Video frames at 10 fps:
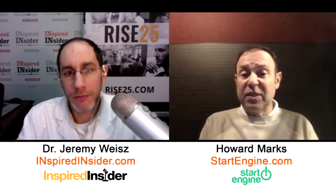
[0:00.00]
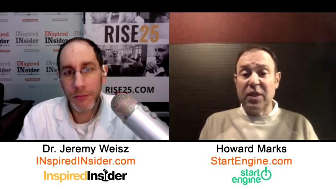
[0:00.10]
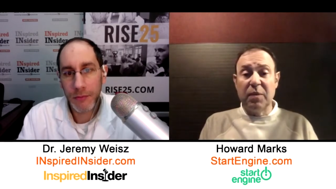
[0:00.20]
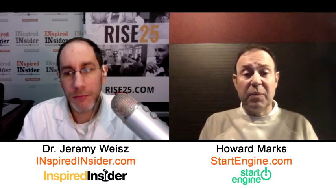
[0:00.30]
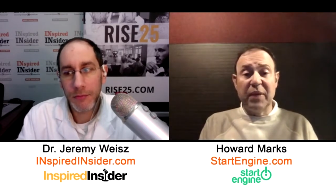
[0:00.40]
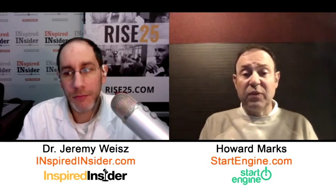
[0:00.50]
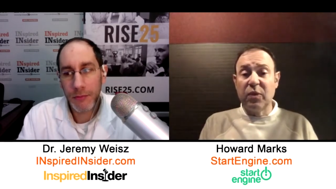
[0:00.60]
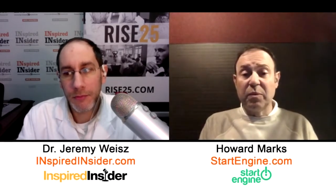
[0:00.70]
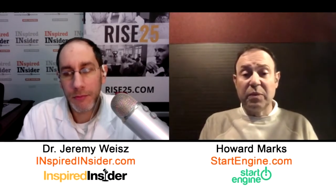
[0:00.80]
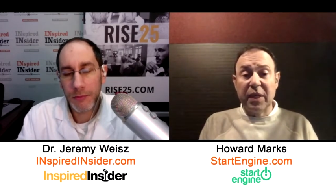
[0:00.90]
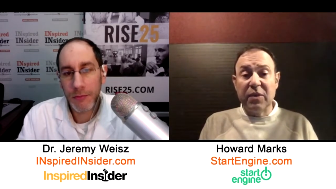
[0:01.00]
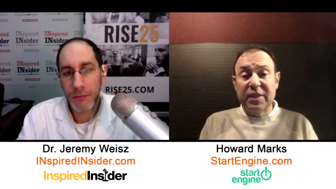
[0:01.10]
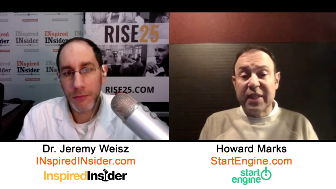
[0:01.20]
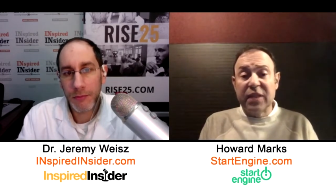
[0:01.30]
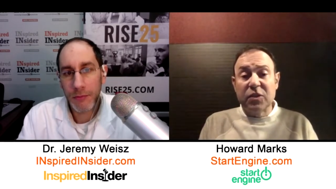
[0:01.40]
Speaker 1: on our platform, their
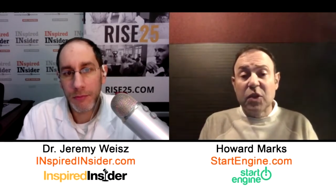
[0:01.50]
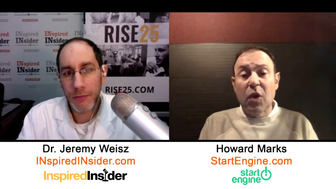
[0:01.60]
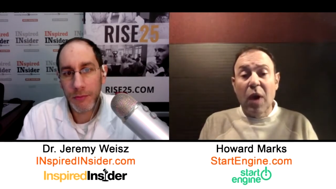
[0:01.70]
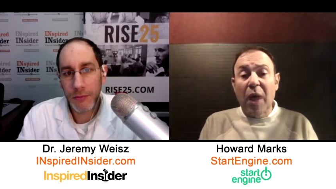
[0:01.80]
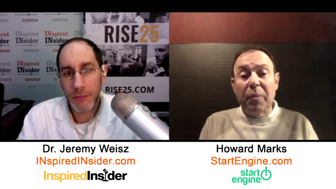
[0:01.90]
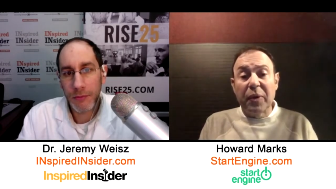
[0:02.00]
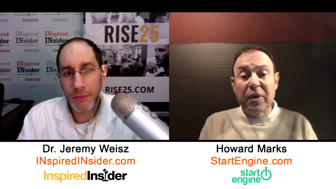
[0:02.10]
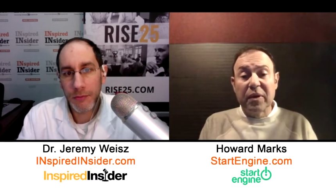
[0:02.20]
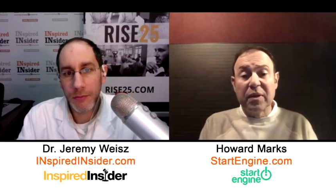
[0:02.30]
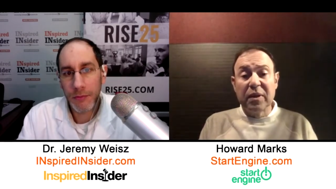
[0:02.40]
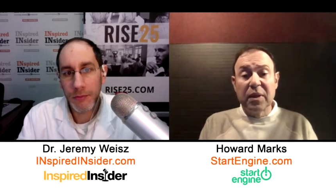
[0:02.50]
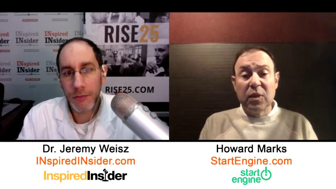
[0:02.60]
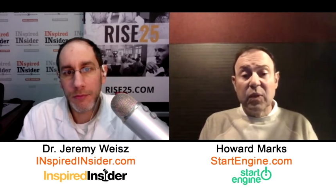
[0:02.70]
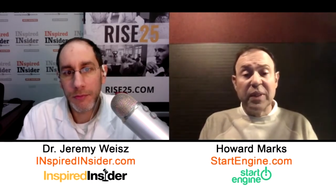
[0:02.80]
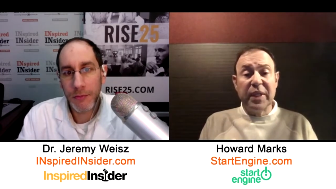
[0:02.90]
sales go up
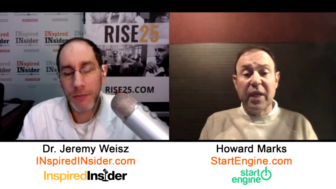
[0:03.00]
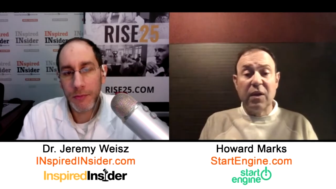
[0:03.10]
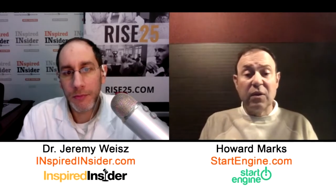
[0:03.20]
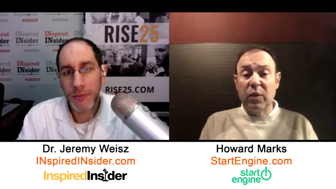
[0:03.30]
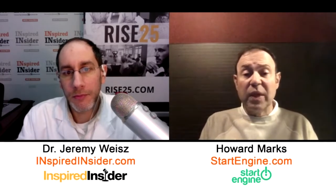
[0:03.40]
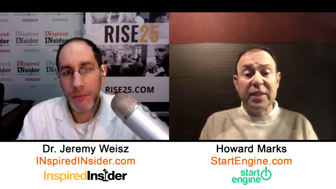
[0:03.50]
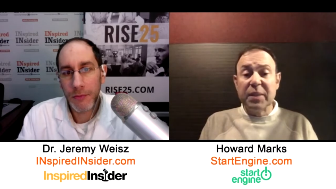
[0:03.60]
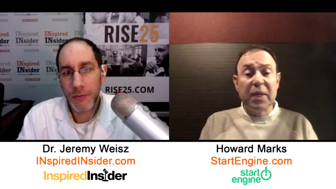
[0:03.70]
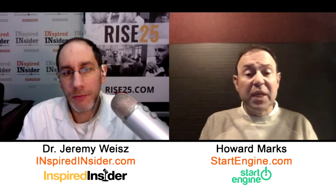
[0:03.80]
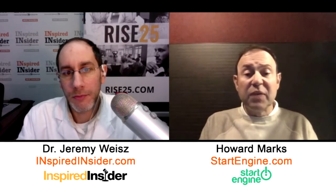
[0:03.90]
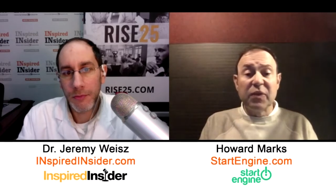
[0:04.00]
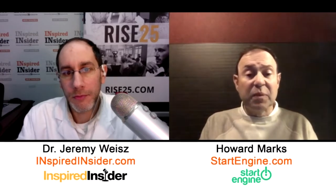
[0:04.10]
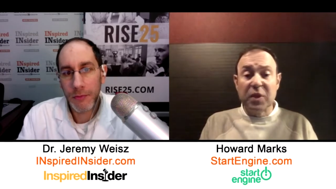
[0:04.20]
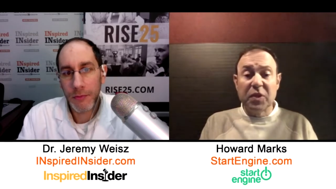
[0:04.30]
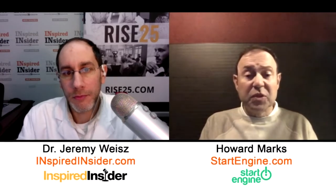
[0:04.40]
when they're raising money from
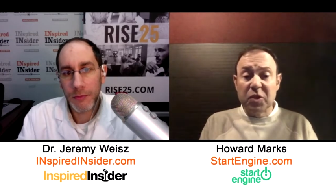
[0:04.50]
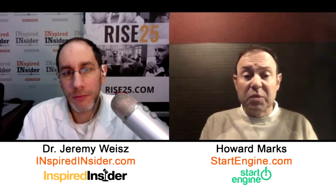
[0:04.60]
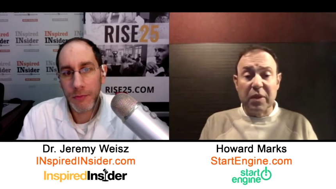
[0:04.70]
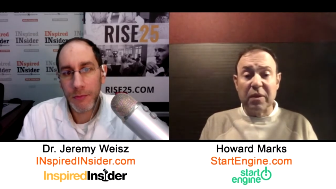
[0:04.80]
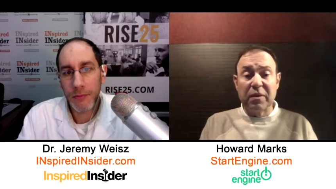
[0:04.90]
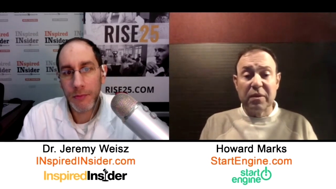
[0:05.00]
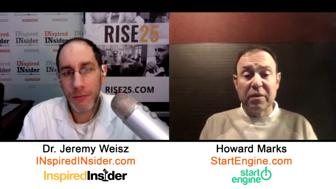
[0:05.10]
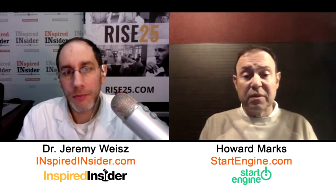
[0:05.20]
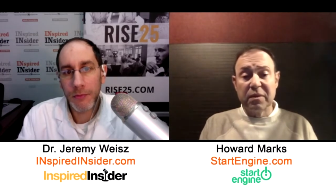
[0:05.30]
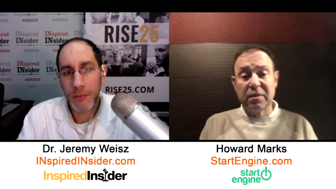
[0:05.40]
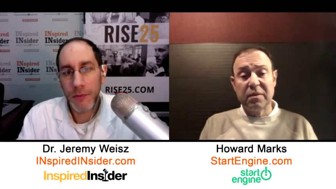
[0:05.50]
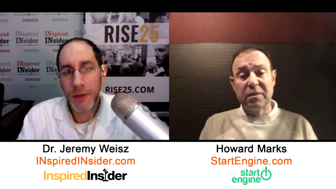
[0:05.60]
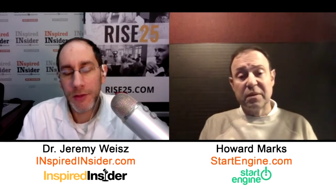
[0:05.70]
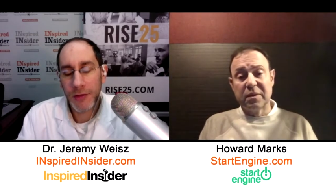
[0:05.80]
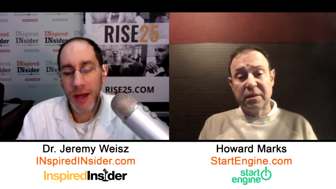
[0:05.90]
the consumer.
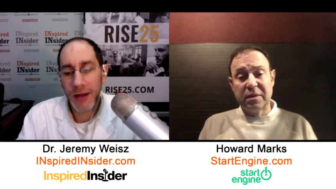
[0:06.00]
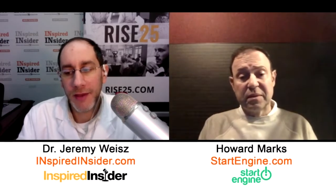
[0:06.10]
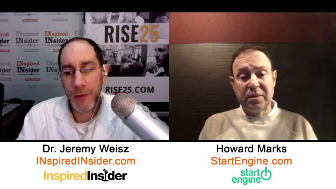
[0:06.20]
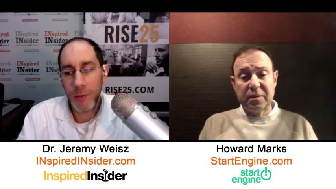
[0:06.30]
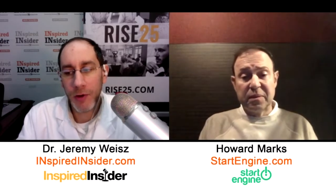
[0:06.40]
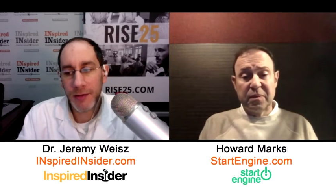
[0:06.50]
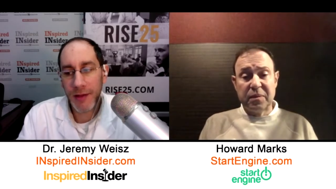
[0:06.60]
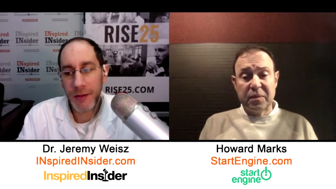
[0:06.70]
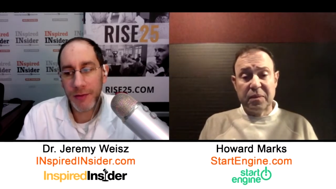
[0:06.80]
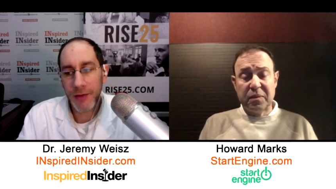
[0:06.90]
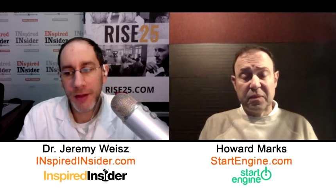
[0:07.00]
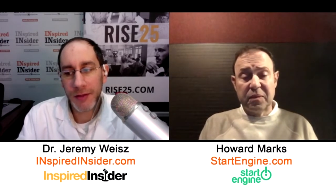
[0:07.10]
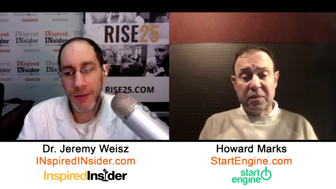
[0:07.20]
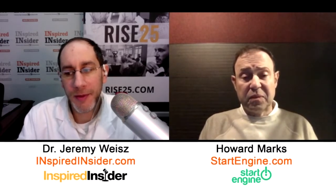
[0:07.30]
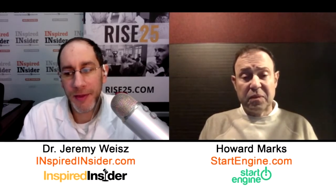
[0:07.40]
Speaker 2: So how does that work? Tell, talk
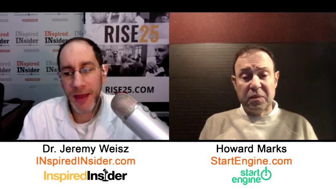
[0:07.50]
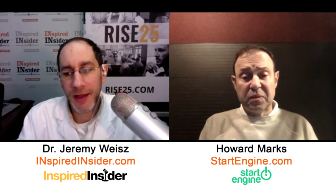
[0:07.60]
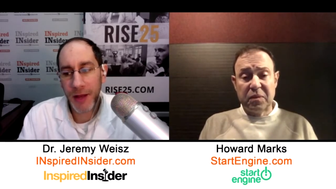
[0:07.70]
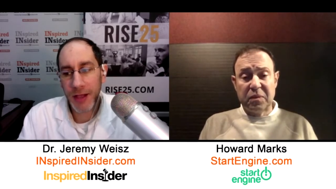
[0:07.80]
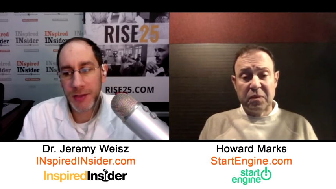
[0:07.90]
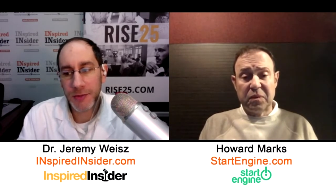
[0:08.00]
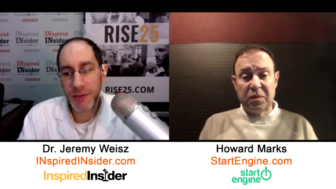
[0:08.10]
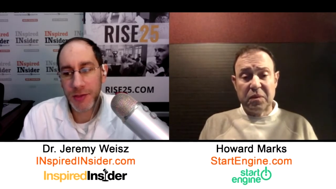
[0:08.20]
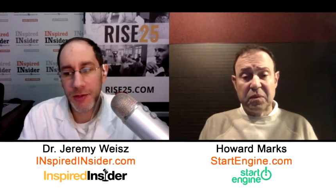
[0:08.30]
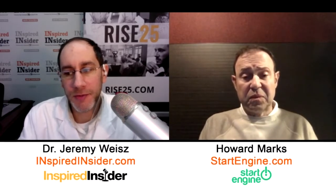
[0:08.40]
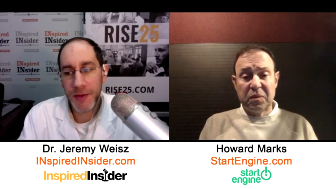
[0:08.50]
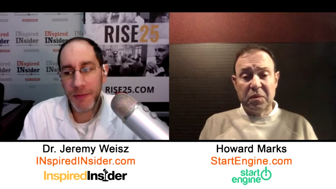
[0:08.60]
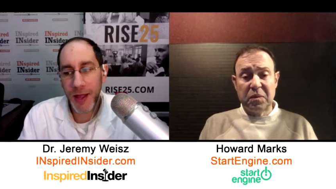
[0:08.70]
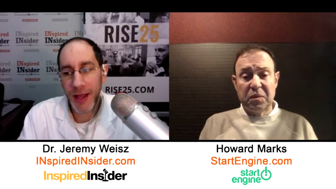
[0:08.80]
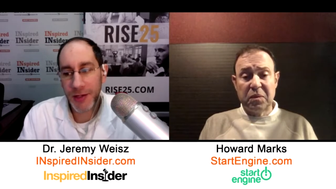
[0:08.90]
to me about that, customers. So are
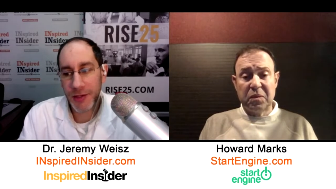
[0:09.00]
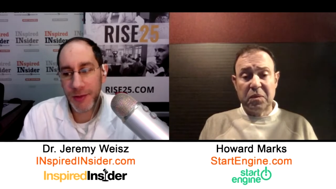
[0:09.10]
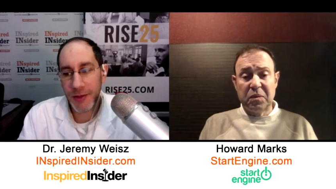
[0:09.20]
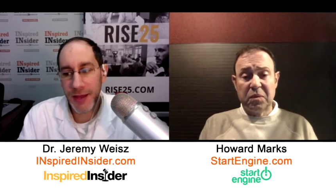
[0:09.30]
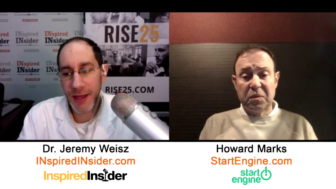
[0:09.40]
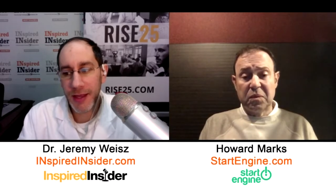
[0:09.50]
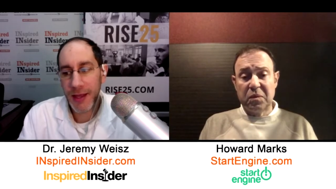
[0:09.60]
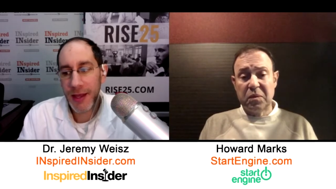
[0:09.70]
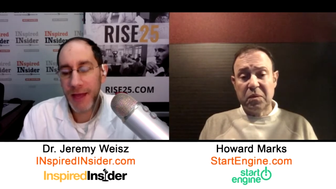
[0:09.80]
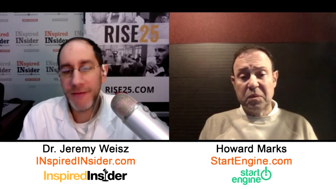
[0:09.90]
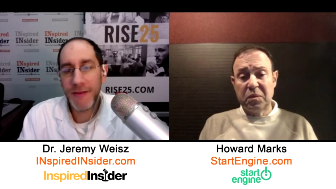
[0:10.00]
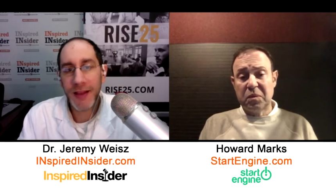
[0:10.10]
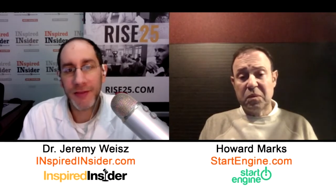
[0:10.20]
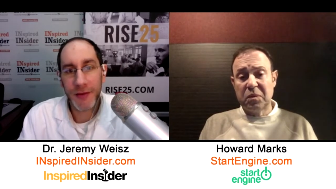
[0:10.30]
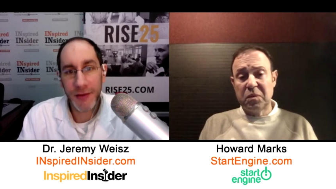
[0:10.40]
people actually, when they
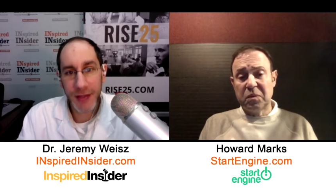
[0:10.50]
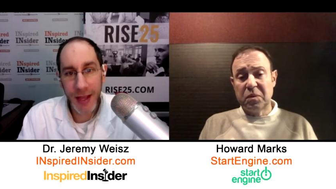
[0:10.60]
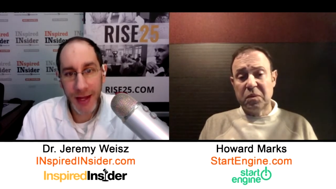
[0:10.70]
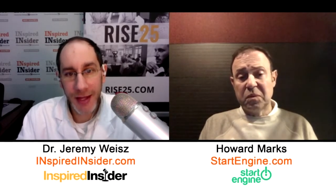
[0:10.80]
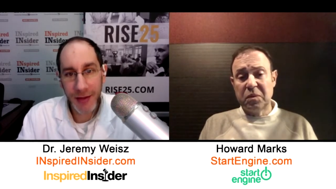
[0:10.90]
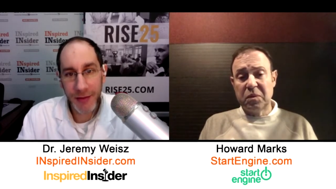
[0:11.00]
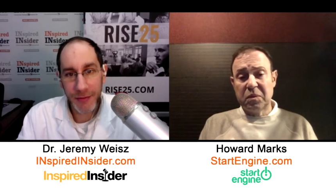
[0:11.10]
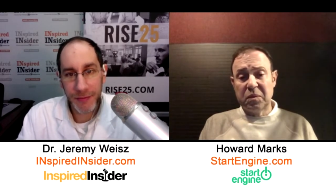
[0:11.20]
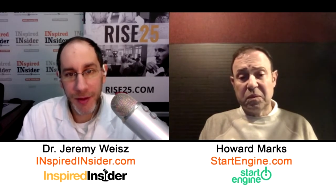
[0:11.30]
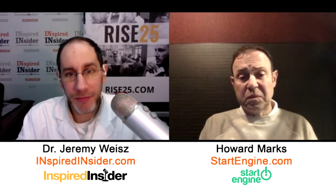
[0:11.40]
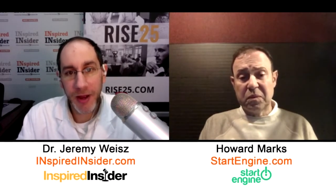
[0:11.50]
invest, they're getting a